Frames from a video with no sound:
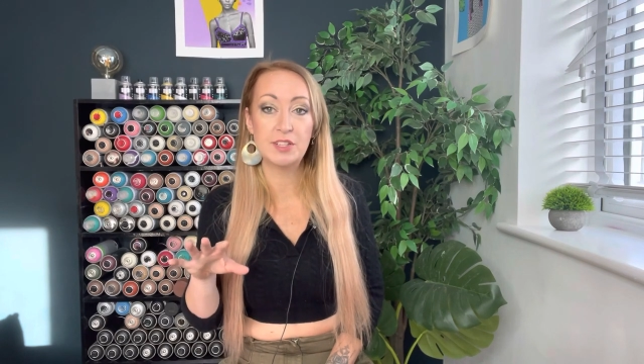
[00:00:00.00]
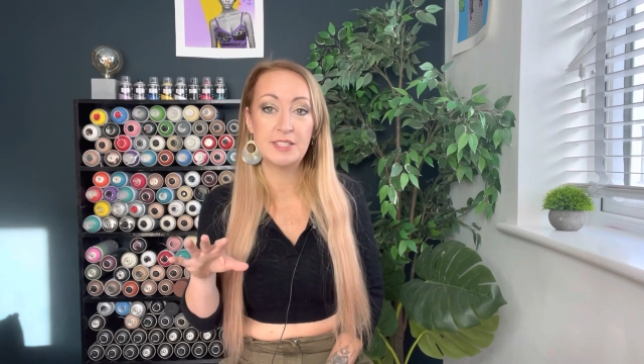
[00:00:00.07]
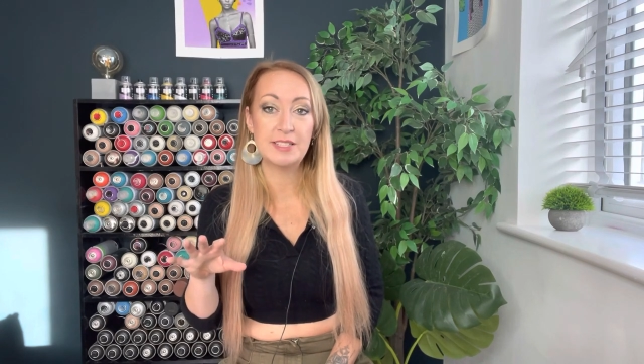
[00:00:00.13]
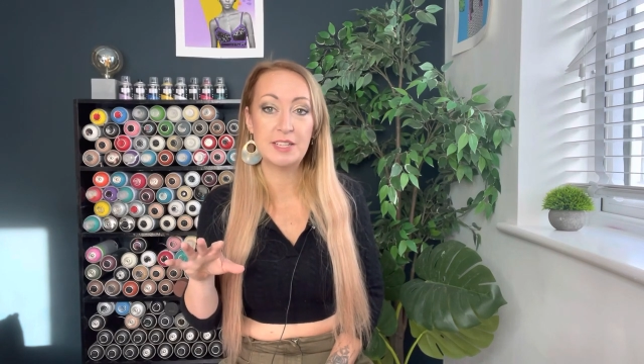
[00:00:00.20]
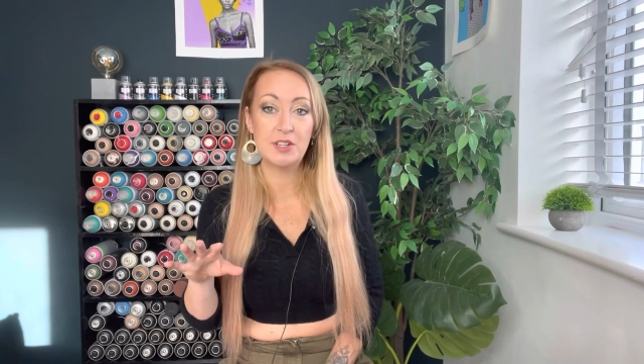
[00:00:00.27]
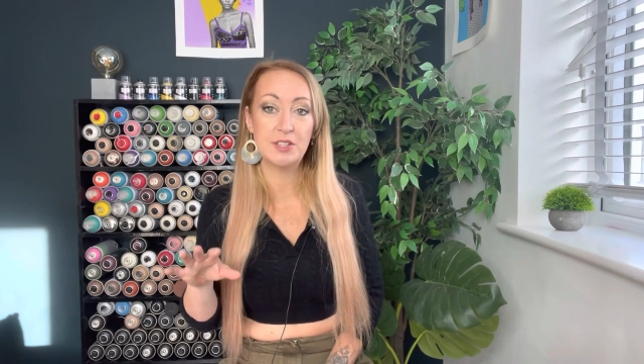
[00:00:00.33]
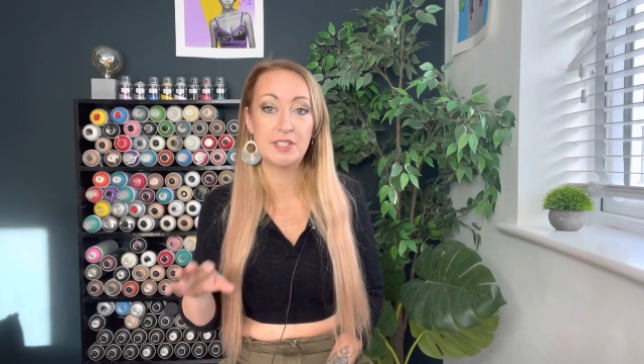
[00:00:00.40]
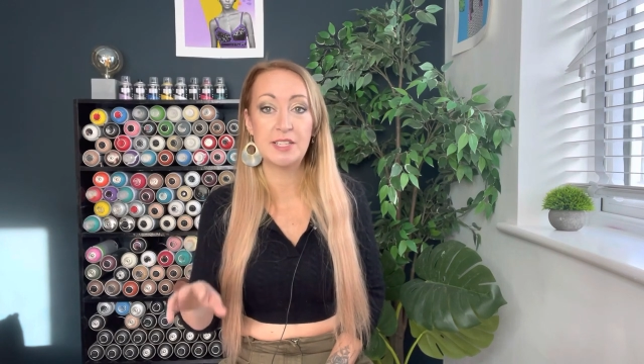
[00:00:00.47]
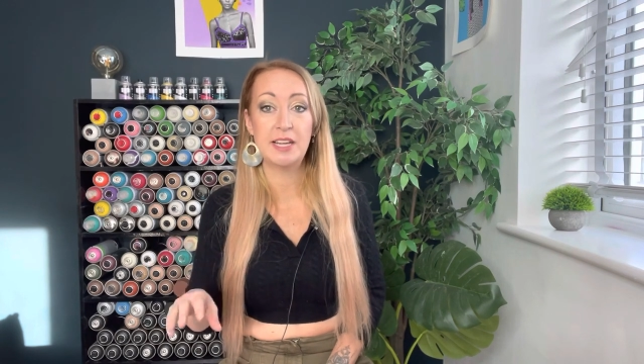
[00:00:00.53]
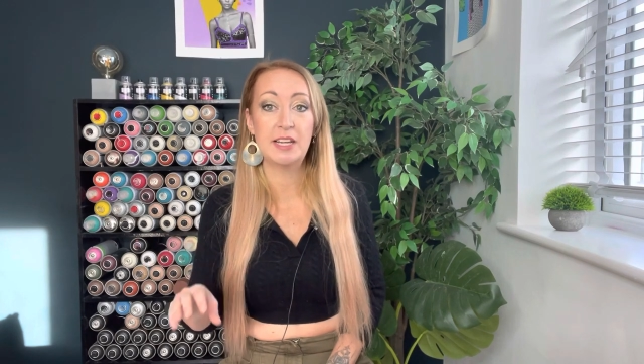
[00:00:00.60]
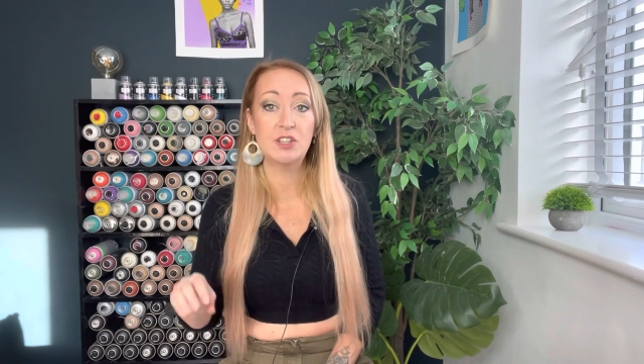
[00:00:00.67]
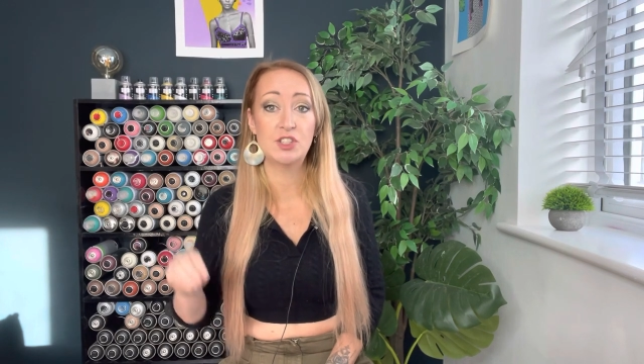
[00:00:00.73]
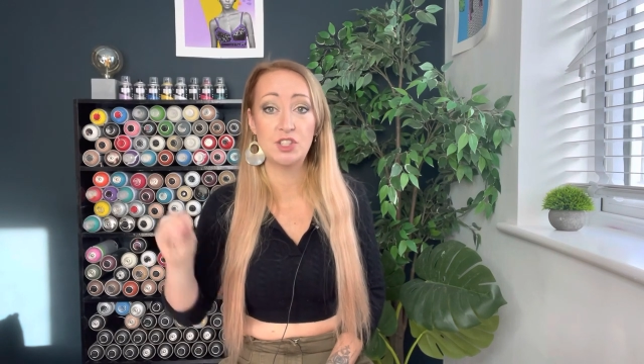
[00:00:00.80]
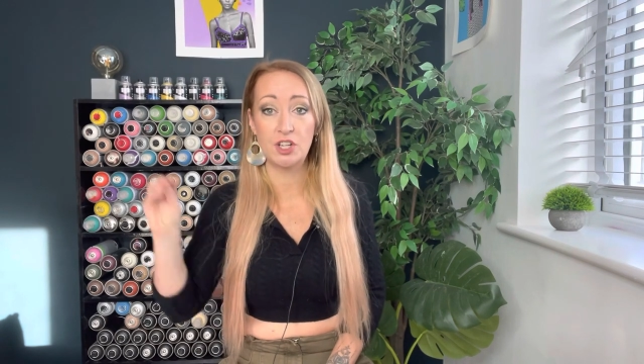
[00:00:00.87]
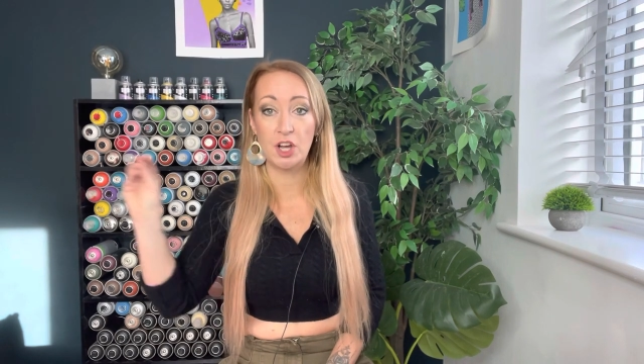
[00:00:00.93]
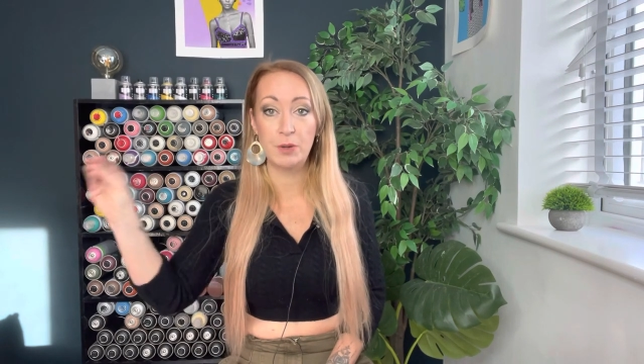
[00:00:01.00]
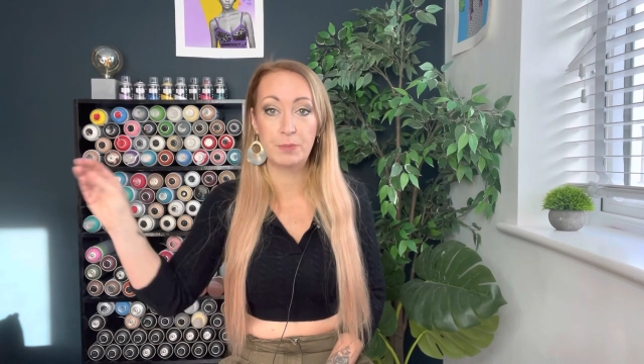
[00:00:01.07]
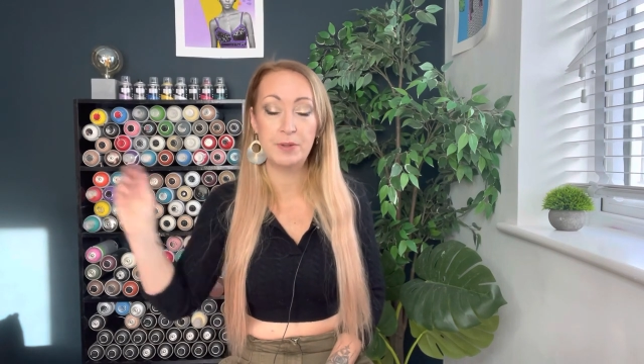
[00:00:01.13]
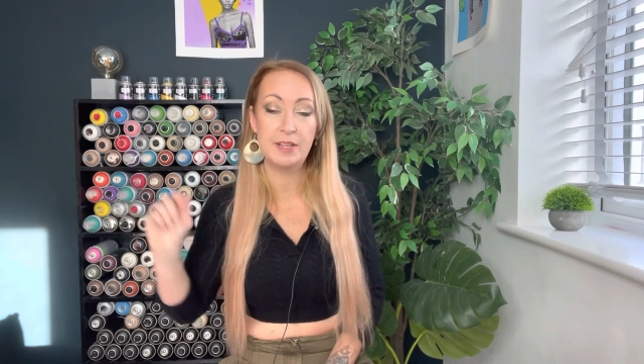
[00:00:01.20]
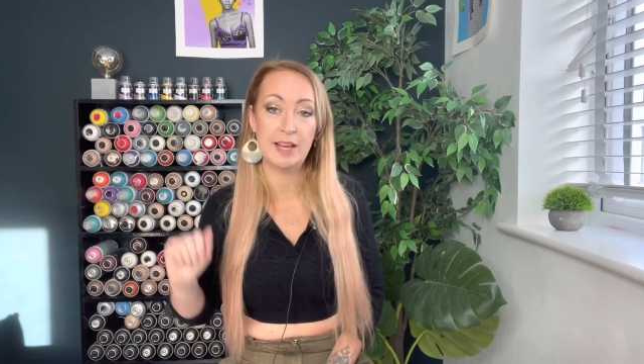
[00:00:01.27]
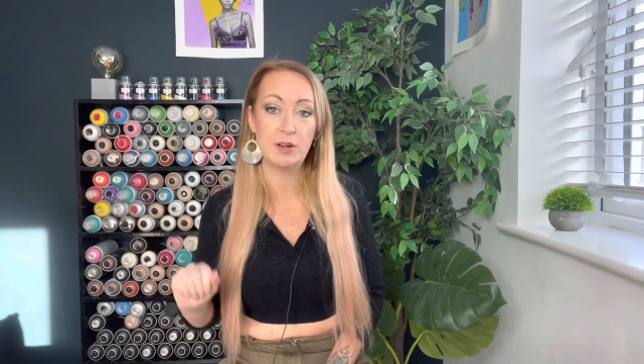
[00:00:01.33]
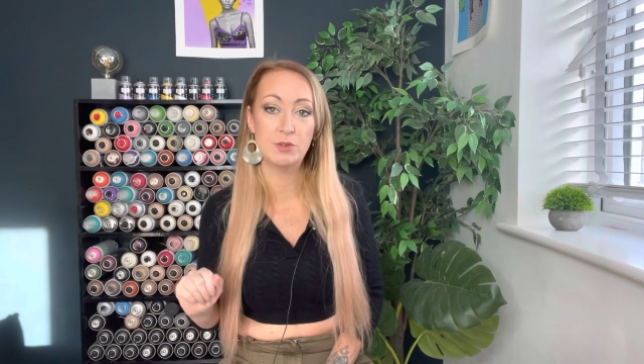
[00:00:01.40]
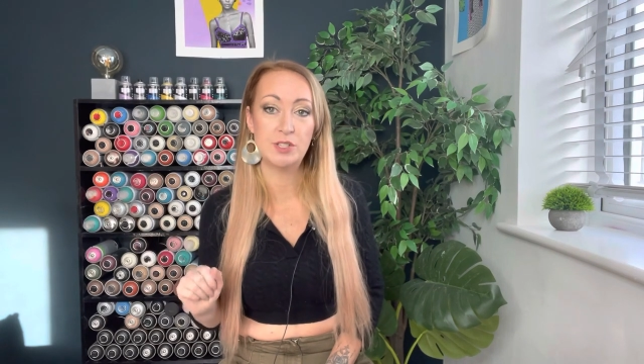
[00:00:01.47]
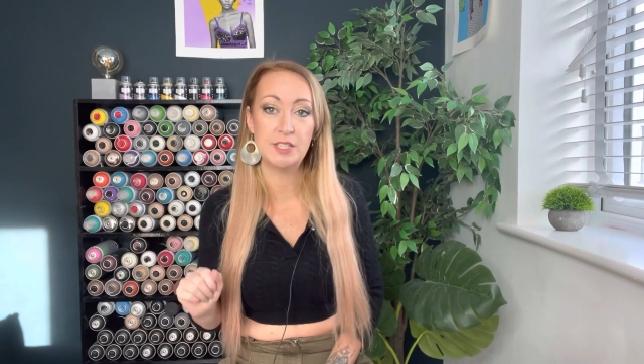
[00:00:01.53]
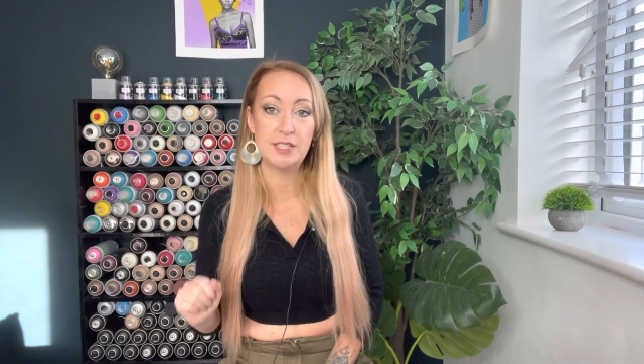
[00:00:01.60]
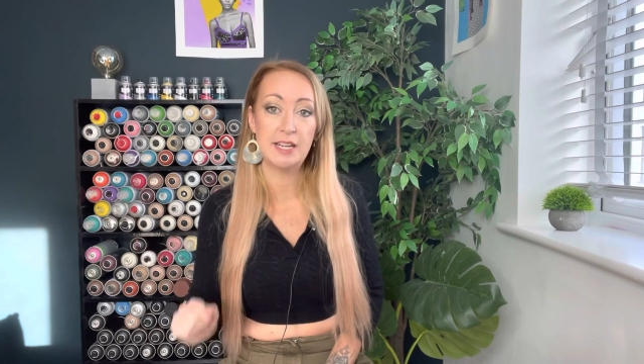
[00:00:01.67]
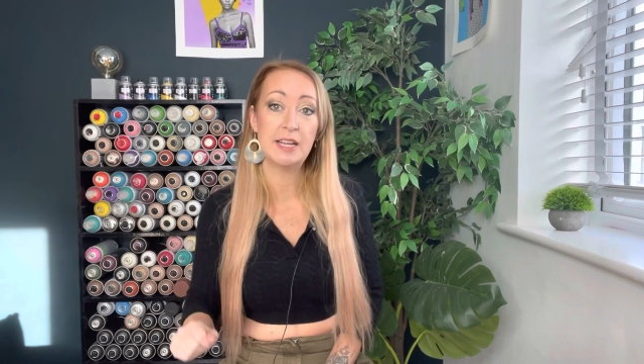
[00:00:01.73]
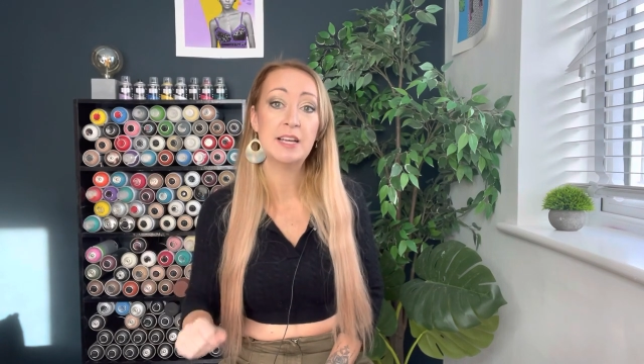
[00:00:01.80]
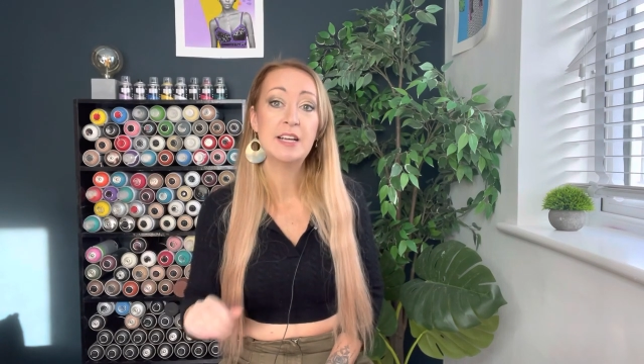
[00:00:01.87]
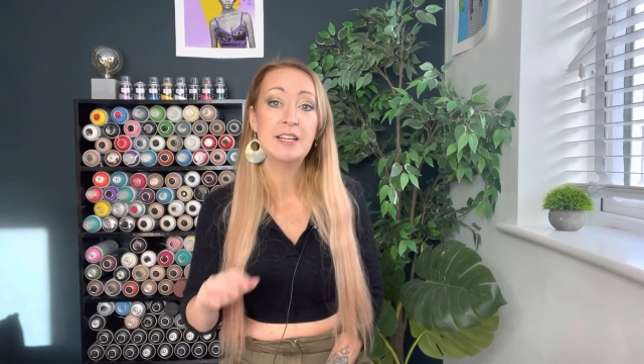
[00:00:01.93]
CIC, just open the
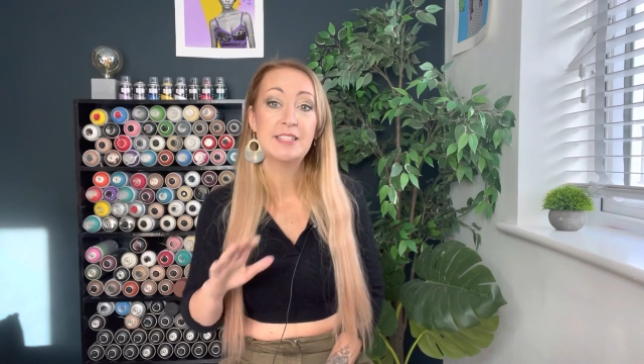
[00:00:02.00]
LTD.